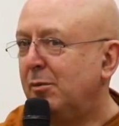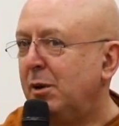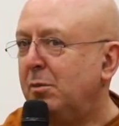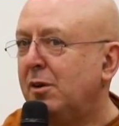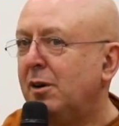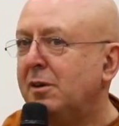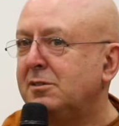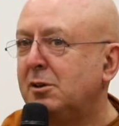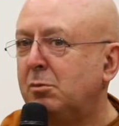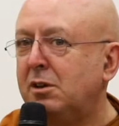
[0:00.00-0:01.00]
People going
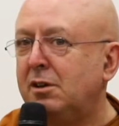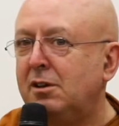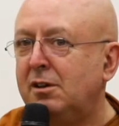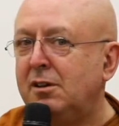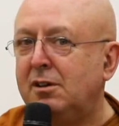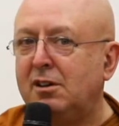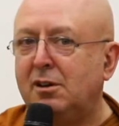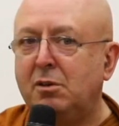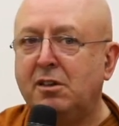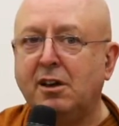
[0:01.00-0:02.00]
somewhere.
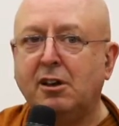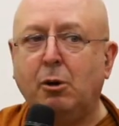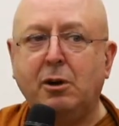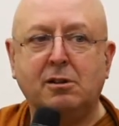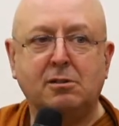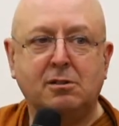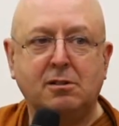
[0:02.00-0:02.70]
Where are they going?